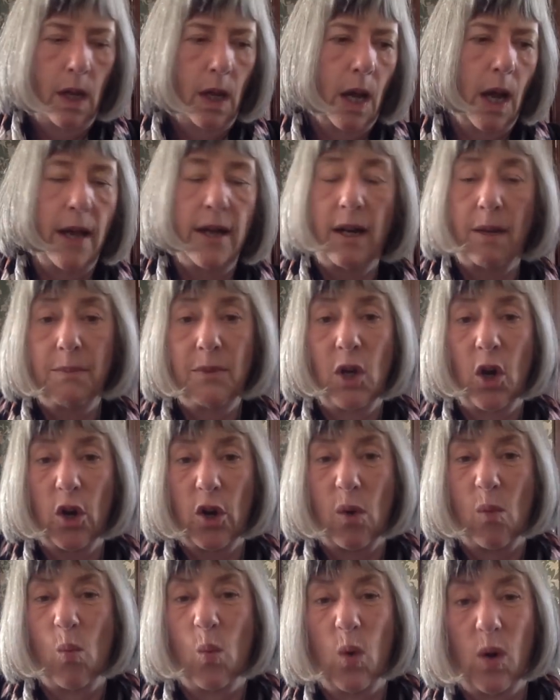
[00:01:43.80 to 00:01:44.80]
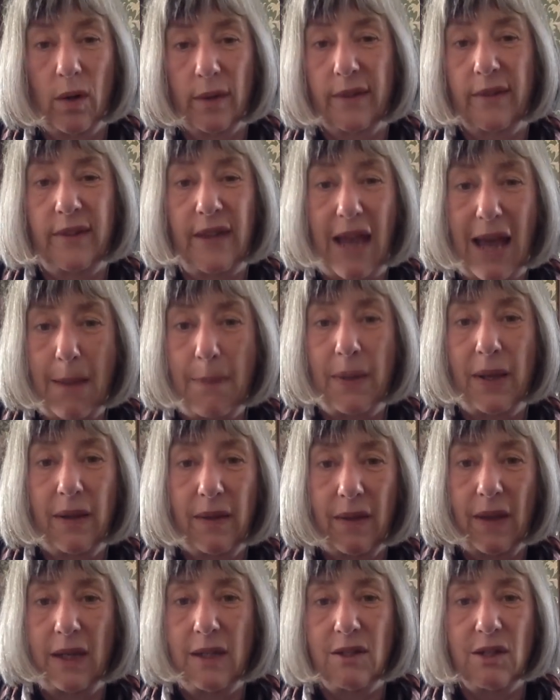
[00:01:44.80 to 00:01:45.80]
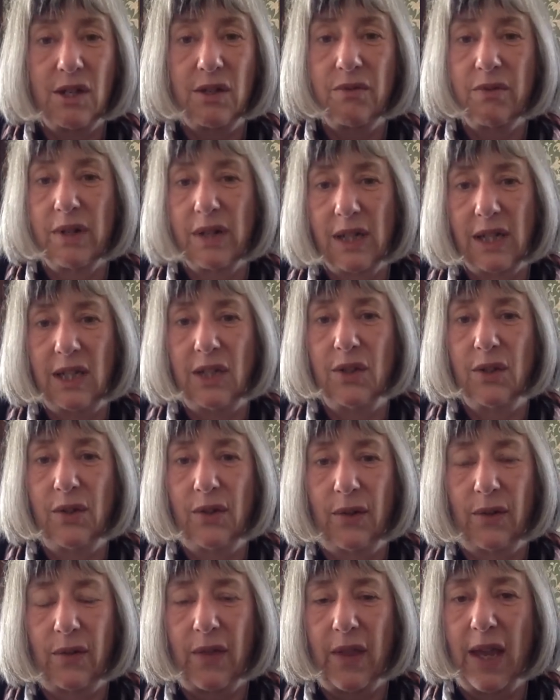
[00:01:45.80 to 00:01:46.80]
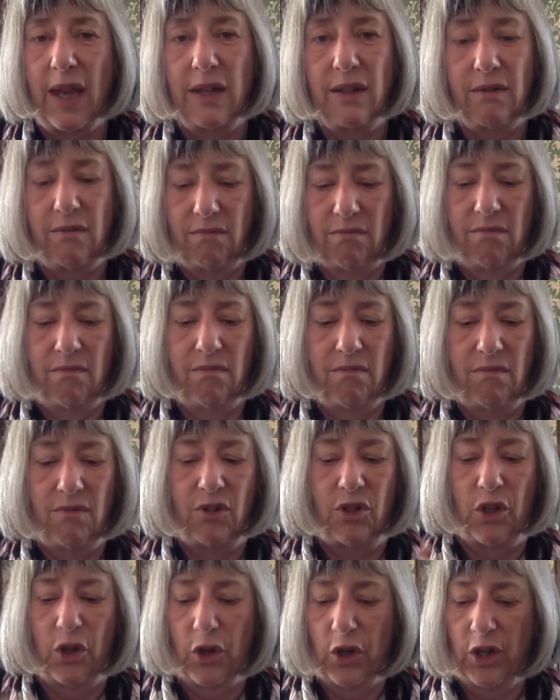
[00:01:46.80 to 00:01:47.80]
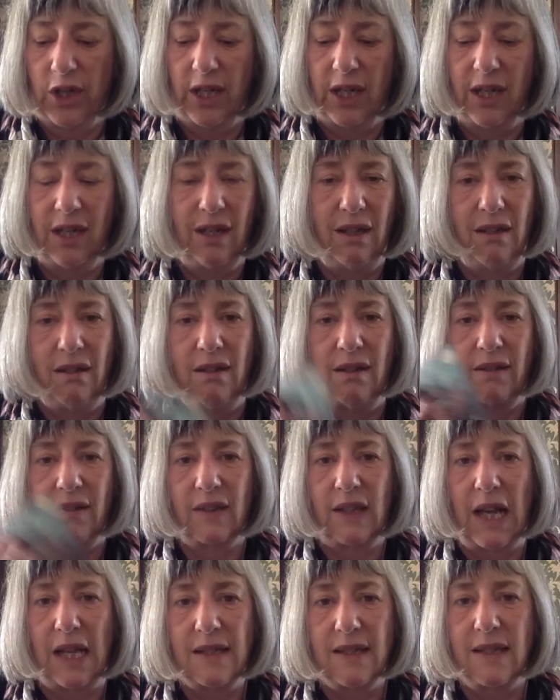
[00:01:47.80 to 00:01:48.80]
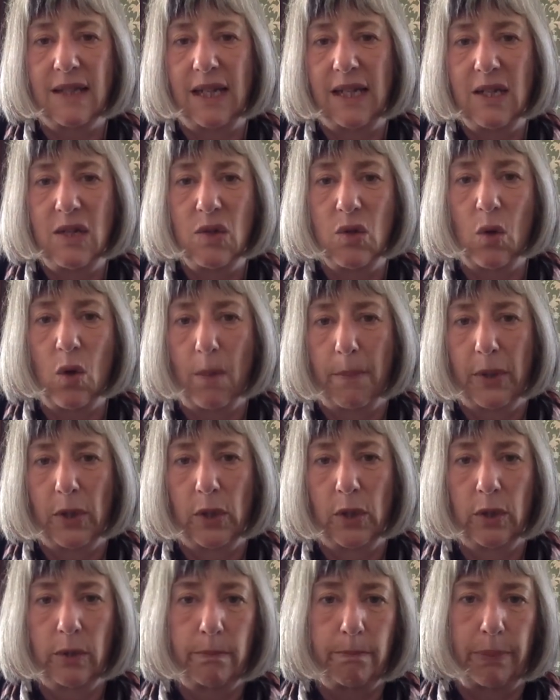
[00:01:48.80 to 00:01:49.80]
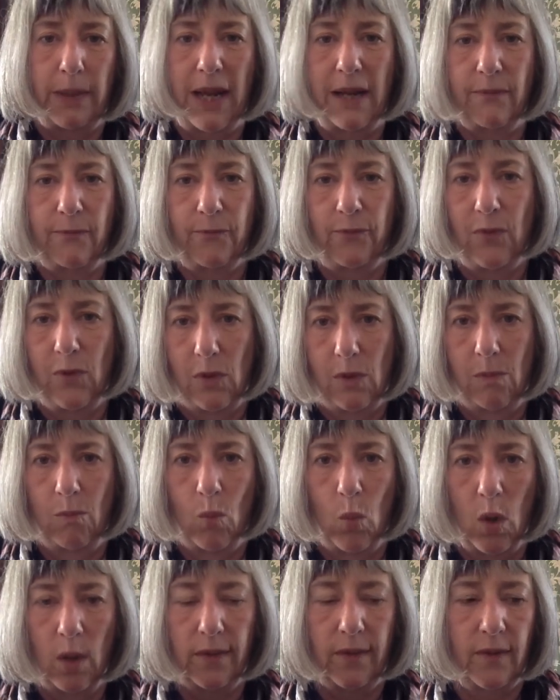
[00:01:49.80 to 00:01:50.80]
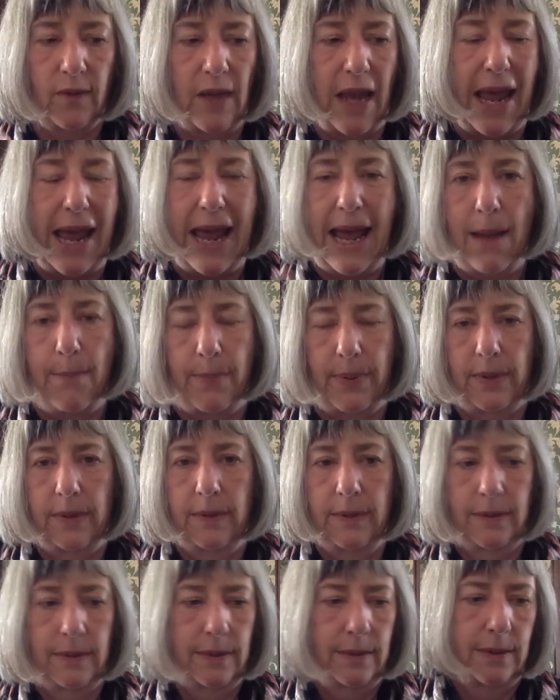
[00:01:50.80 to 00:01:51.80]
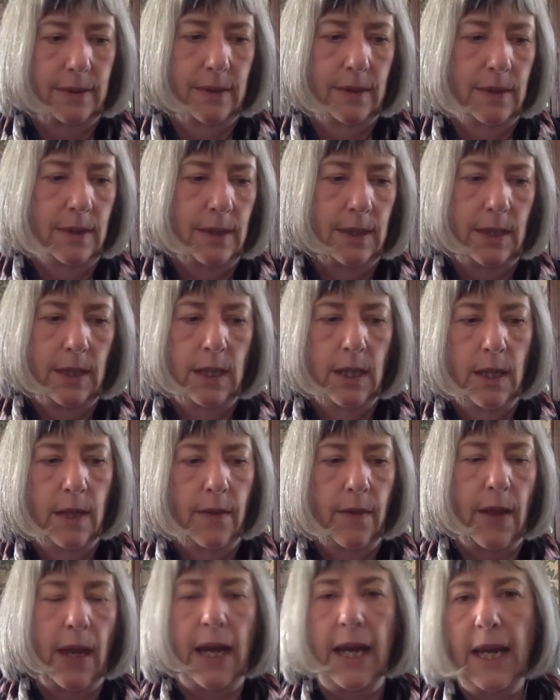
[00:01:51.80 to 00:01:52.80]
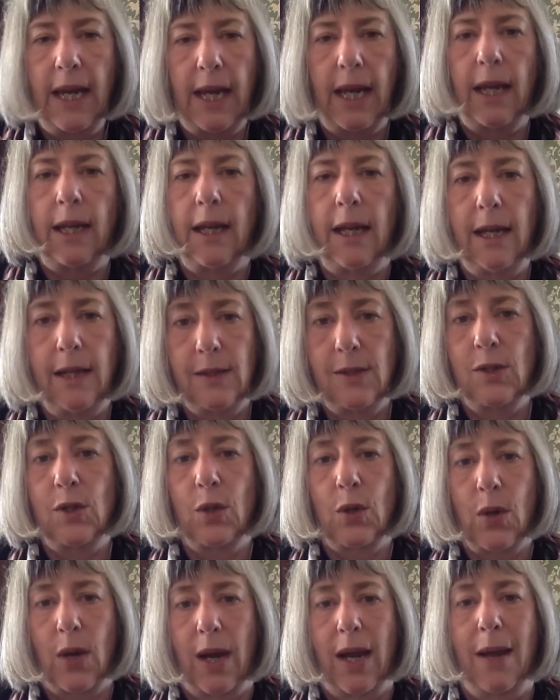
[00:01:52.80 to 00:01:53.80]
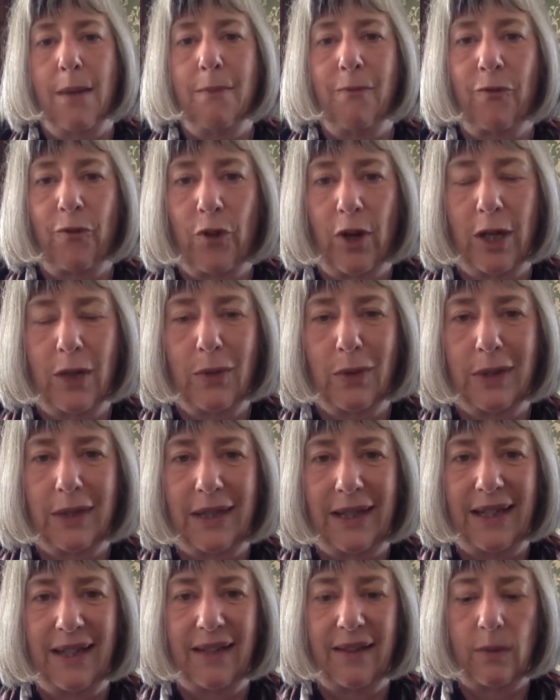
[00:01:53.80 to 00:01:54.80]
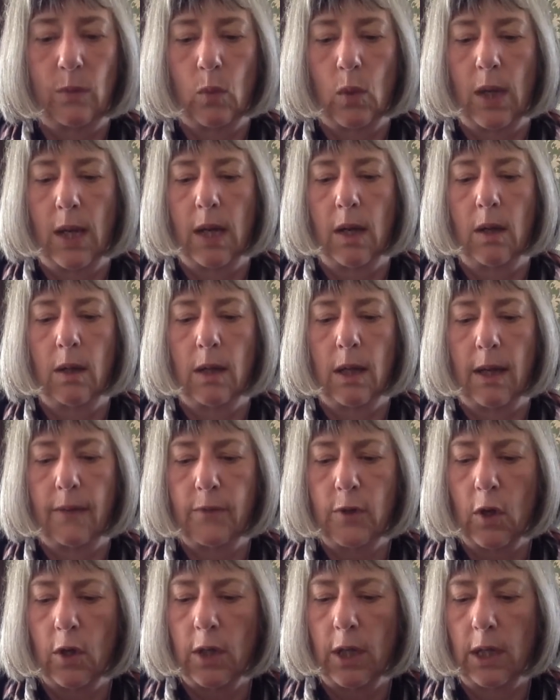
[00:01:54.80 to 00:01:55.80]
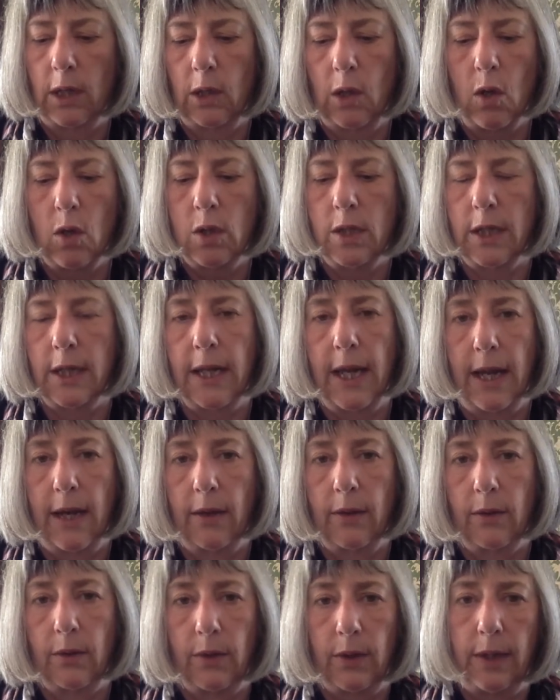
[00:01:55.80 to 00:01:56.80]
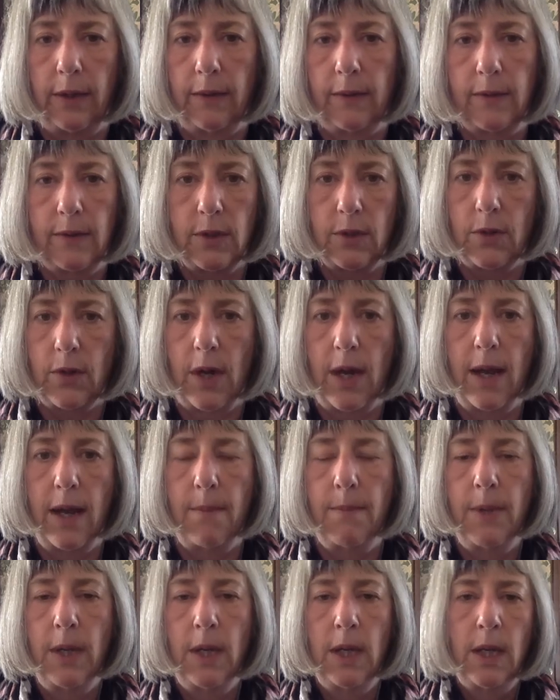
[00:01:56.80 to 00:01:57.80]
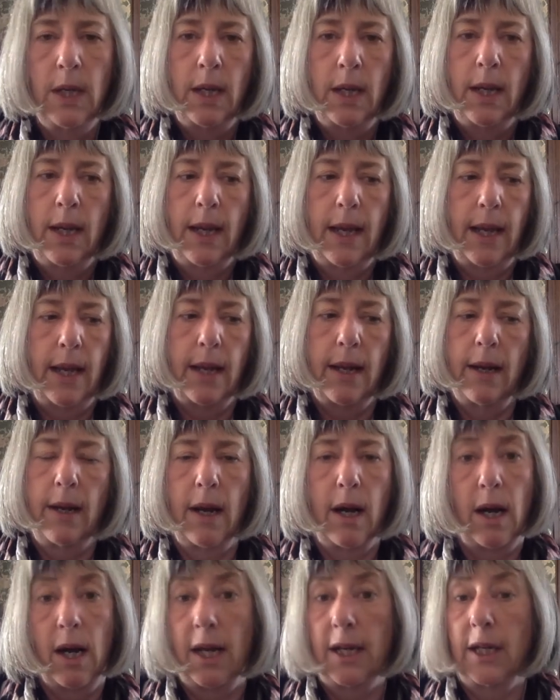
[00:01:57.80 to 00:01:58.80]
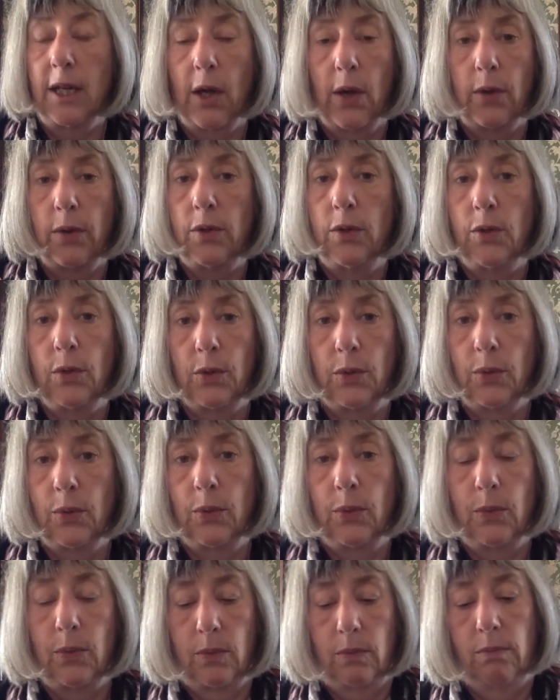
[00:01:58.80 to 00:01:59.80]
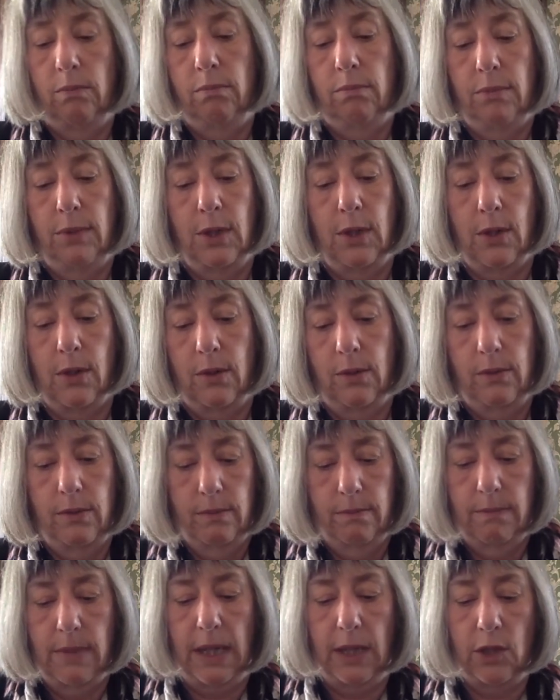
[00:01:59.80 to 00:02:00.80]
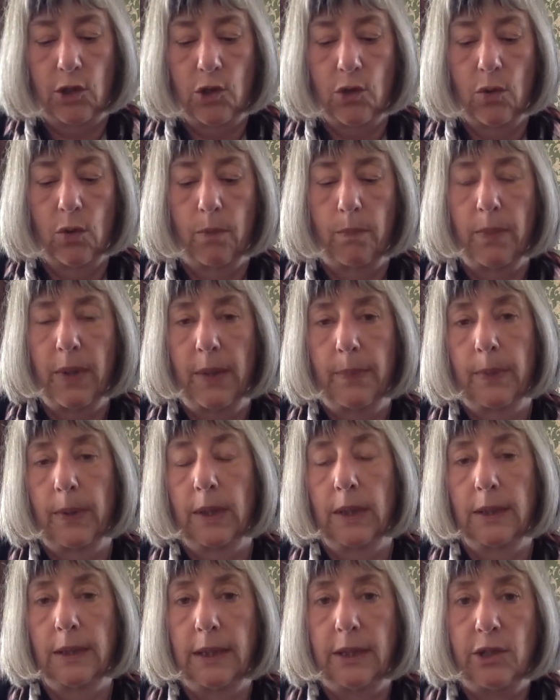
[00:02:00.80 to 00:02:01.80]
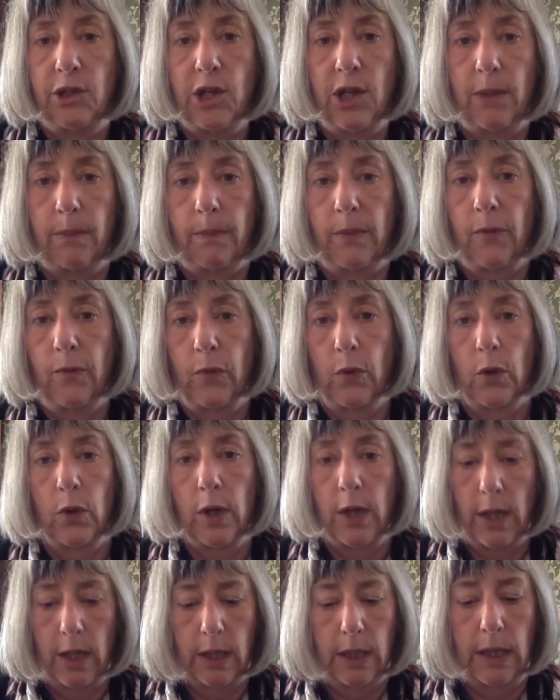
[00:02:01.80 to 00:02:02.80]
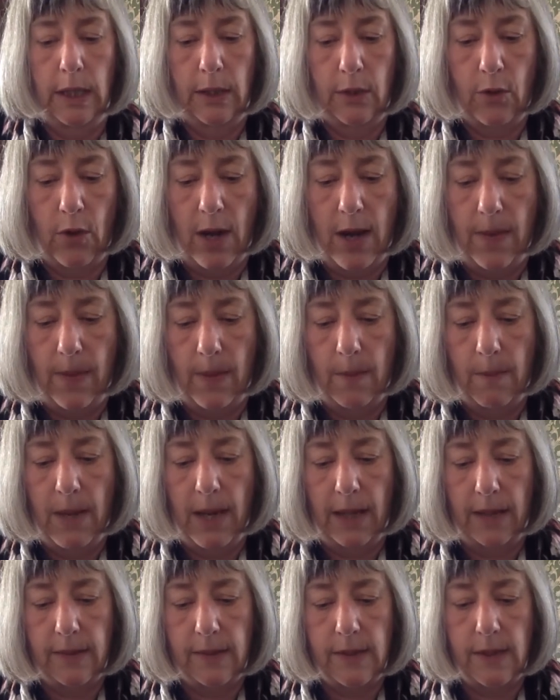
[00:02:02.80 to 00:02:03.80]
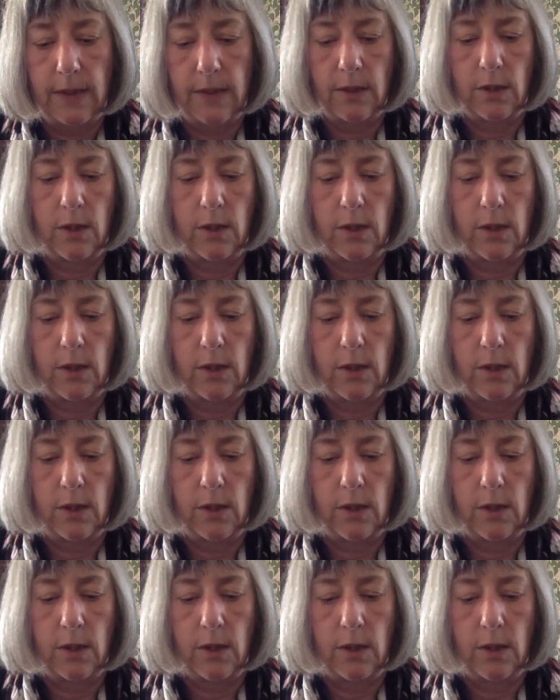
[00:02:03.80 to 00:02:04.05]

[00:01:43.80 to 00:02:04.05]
And I'm not on WhatsApp. They generally use that dirty, disgusting Zuckerberg platform, WhatsApp. They hit Instagram frequently as well. I've got a locked account on Instagram. And then I go and do, you know, make sure people are legit before I grant them access